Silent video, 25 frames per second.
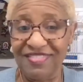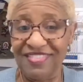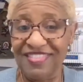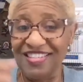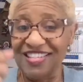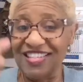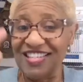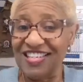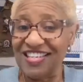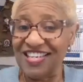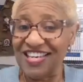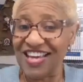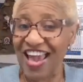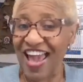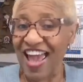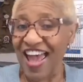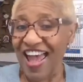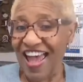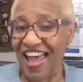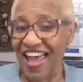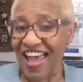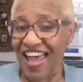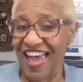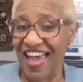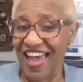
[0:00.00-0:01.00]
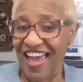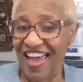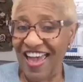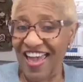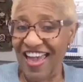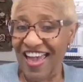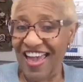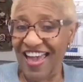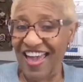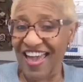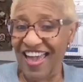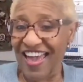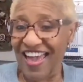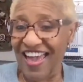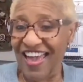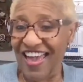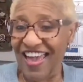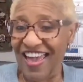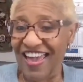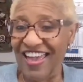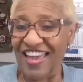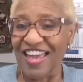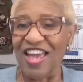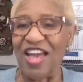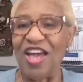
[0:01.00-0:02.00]

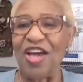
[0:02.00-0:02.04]
Yay!